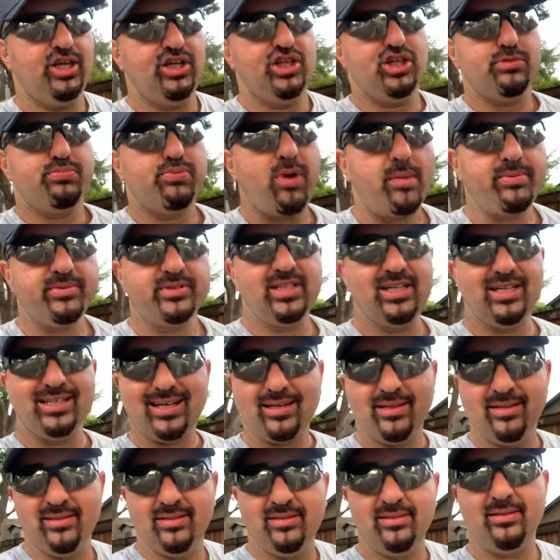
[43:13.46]
you're probably going
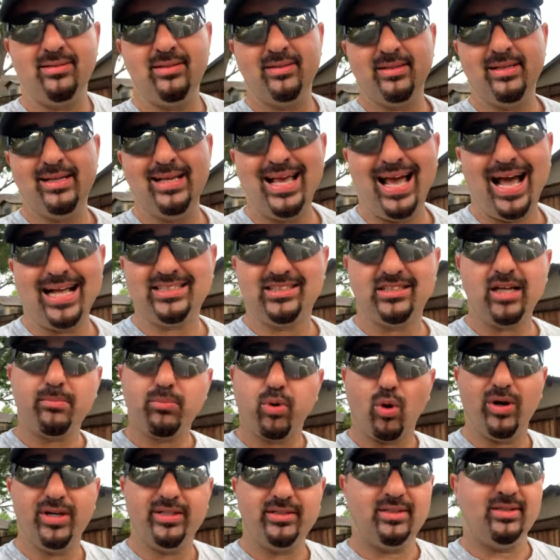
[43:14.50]
to, at some
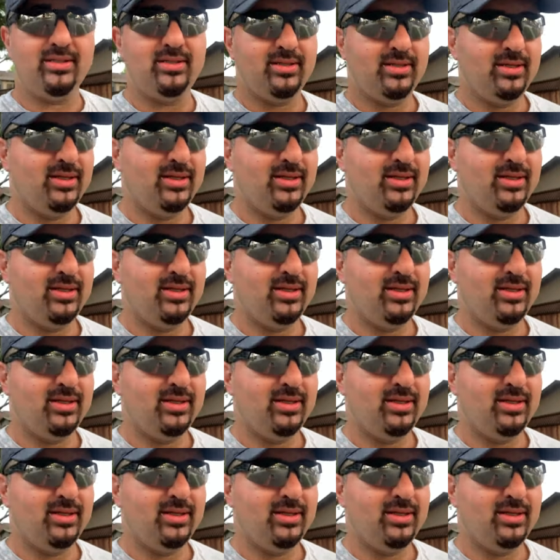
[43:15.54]
point,